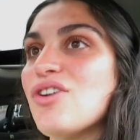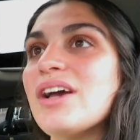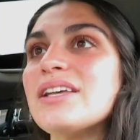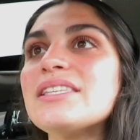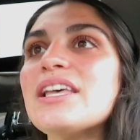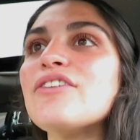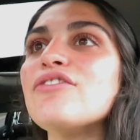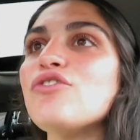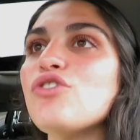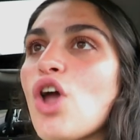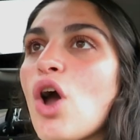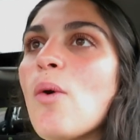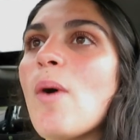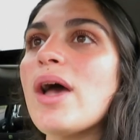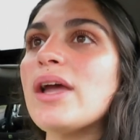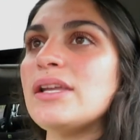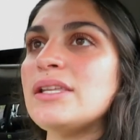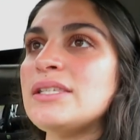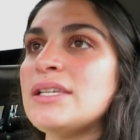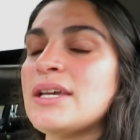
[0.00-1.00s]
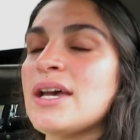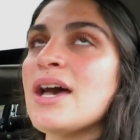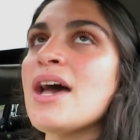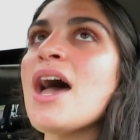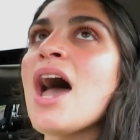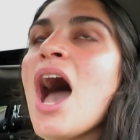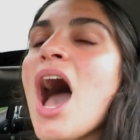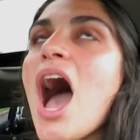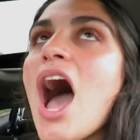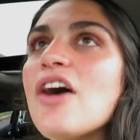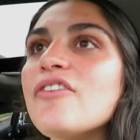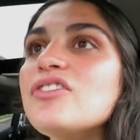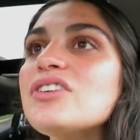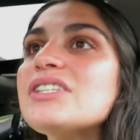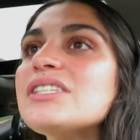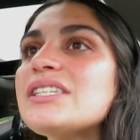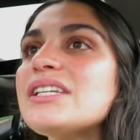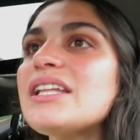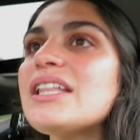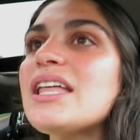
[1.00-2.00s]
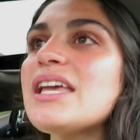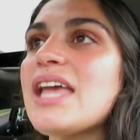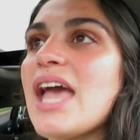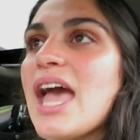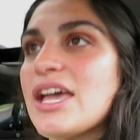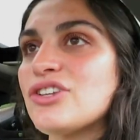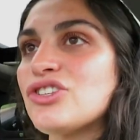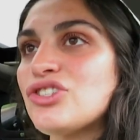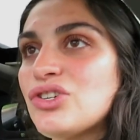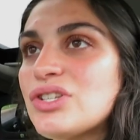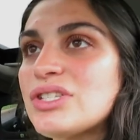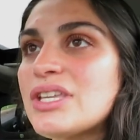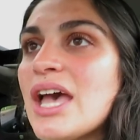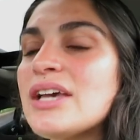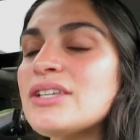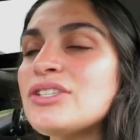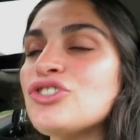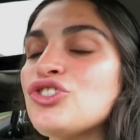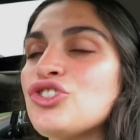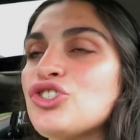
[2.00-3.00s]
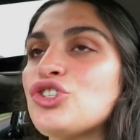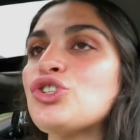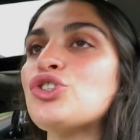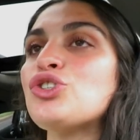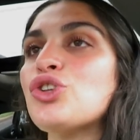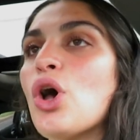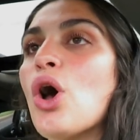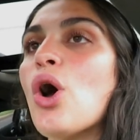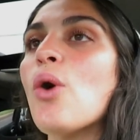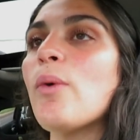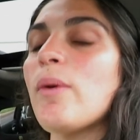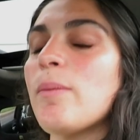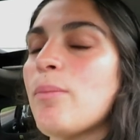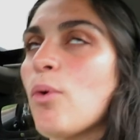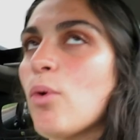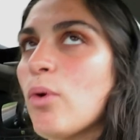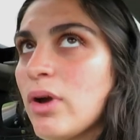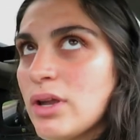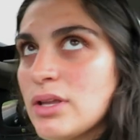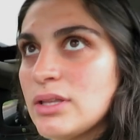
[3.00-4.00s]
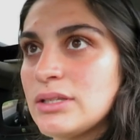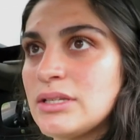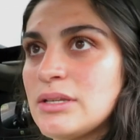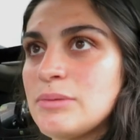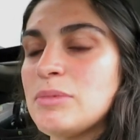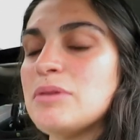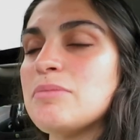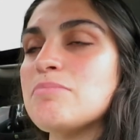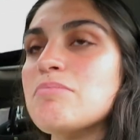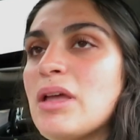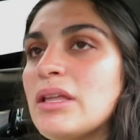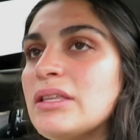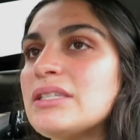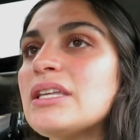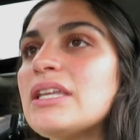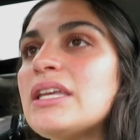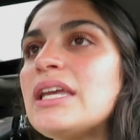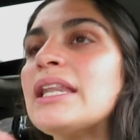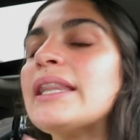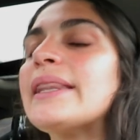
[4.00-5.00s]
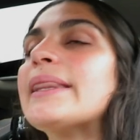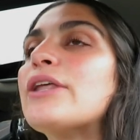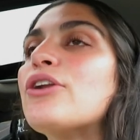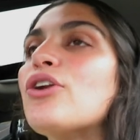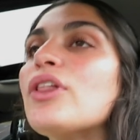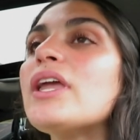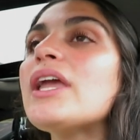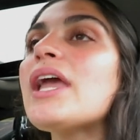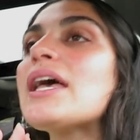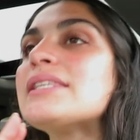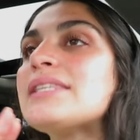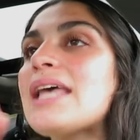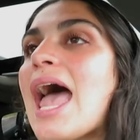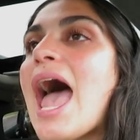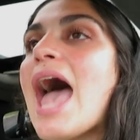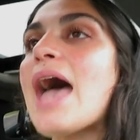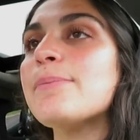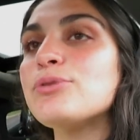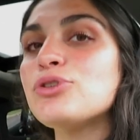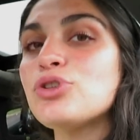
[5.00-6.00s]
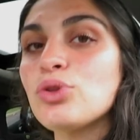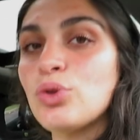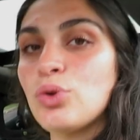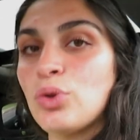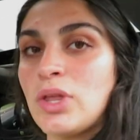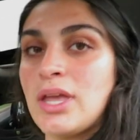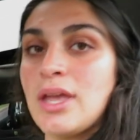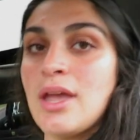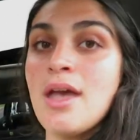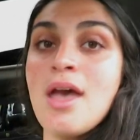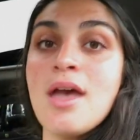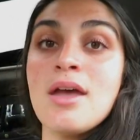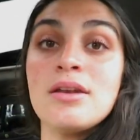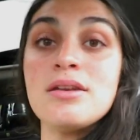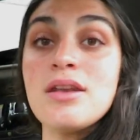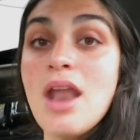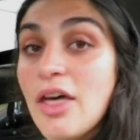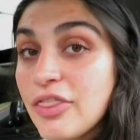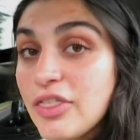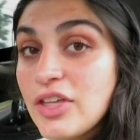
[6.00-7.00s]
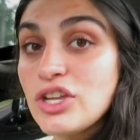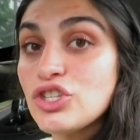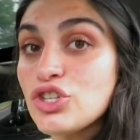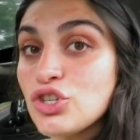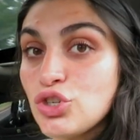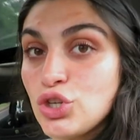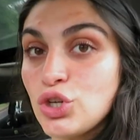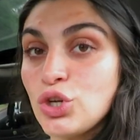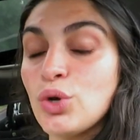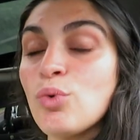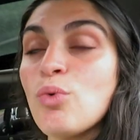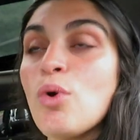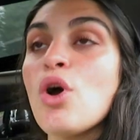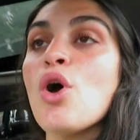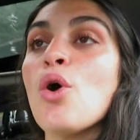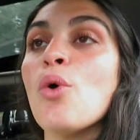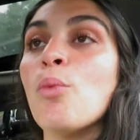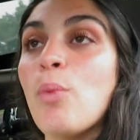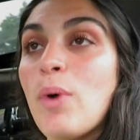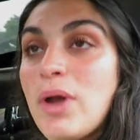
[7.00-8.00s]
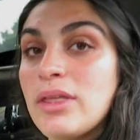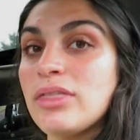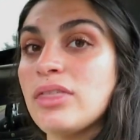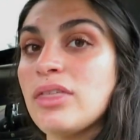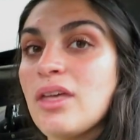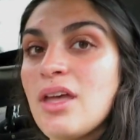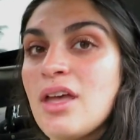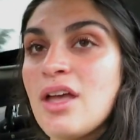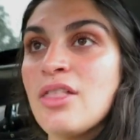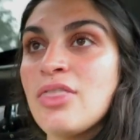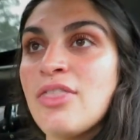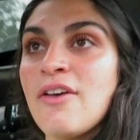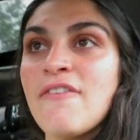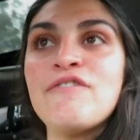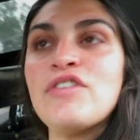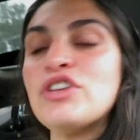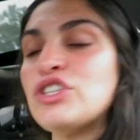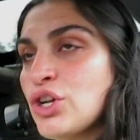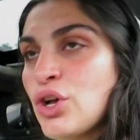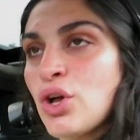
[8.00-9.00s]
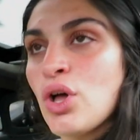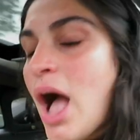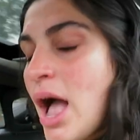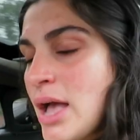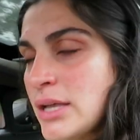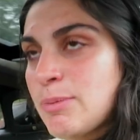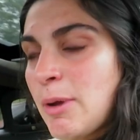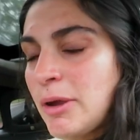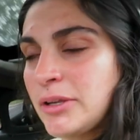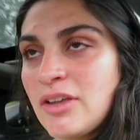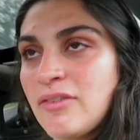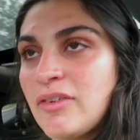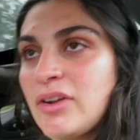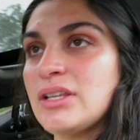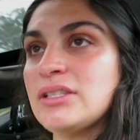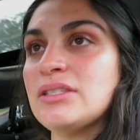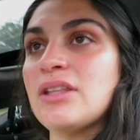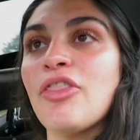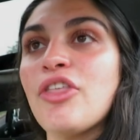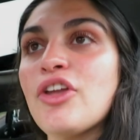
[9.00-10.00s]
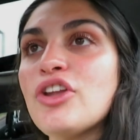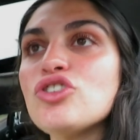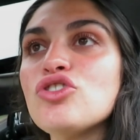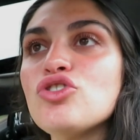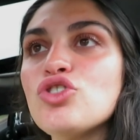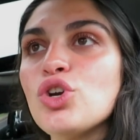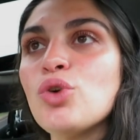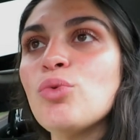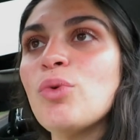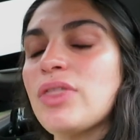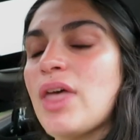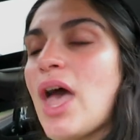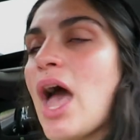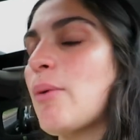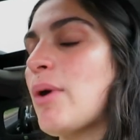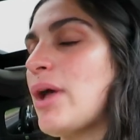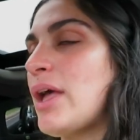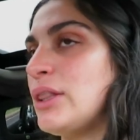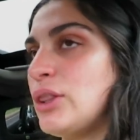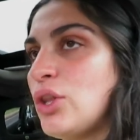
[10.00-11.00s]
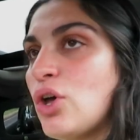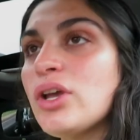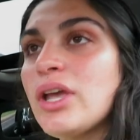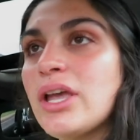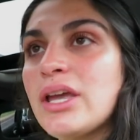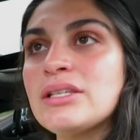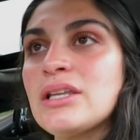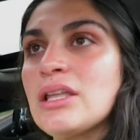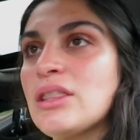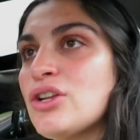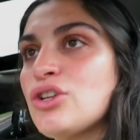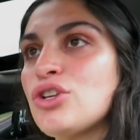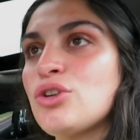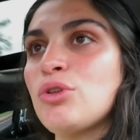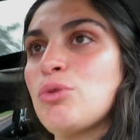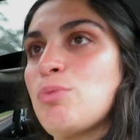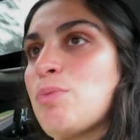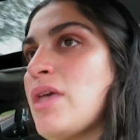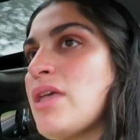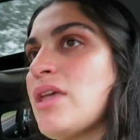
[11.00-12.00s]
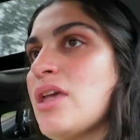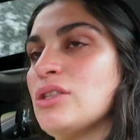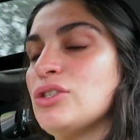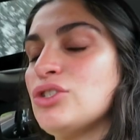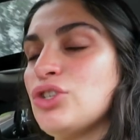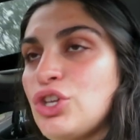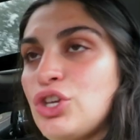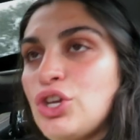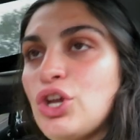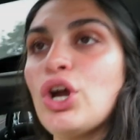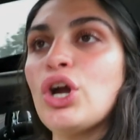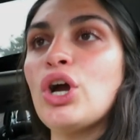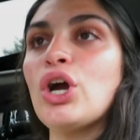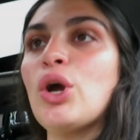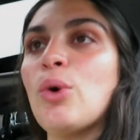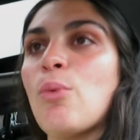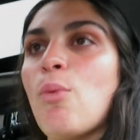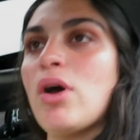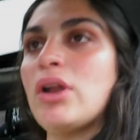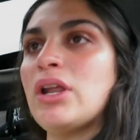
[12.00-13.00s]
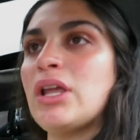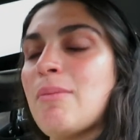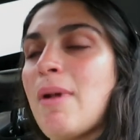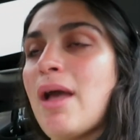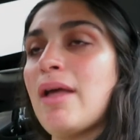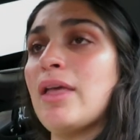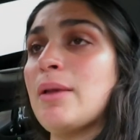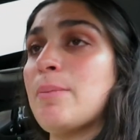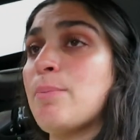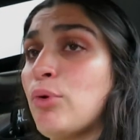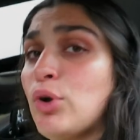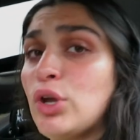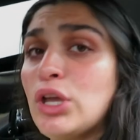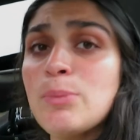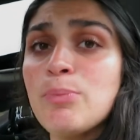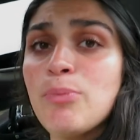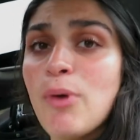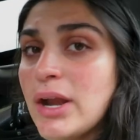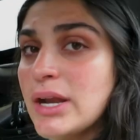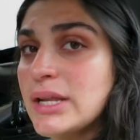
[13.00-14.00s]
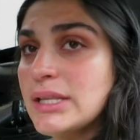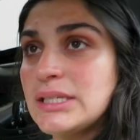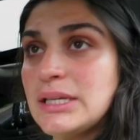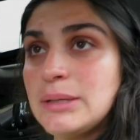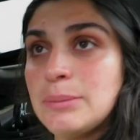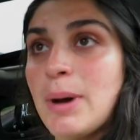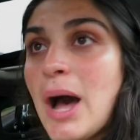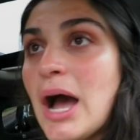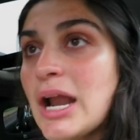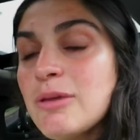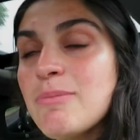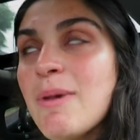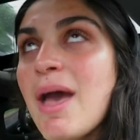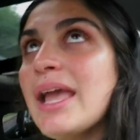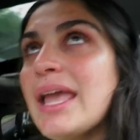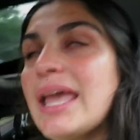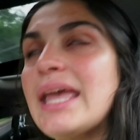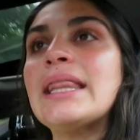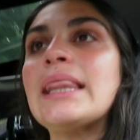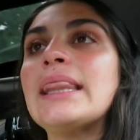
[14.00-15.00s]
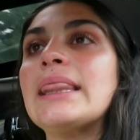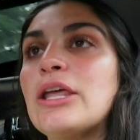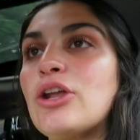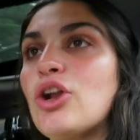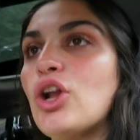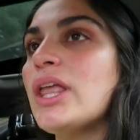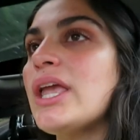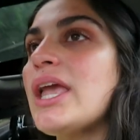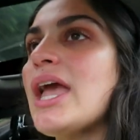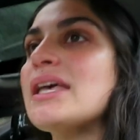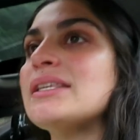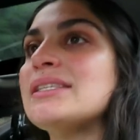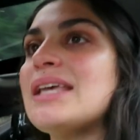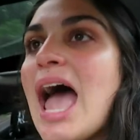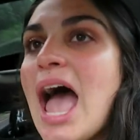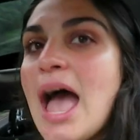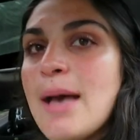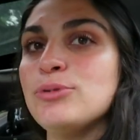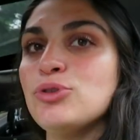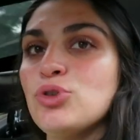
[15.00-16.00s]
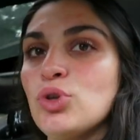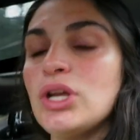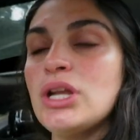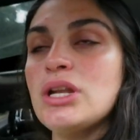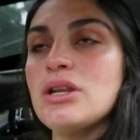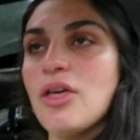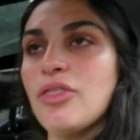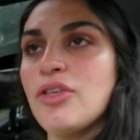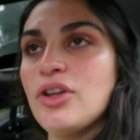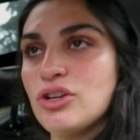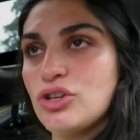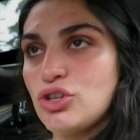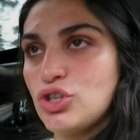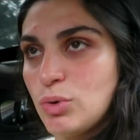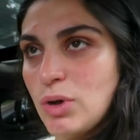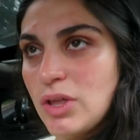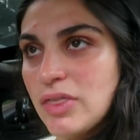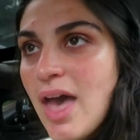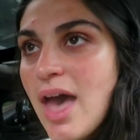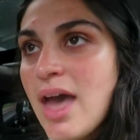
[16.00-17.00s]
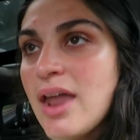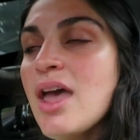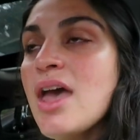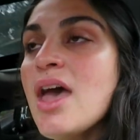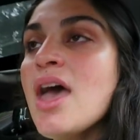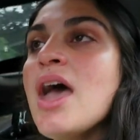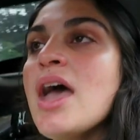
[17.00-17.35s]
You guys have no idea. Obviously, like, exercise is just so important to me mentally. It literally has absolutely nothing to do with the physical aspect of it. It has nothing to do with how I look. It has nothing to do with being insecure or wanting my like pre-pregnancy body back. It literally has absolutely nothing to do with that.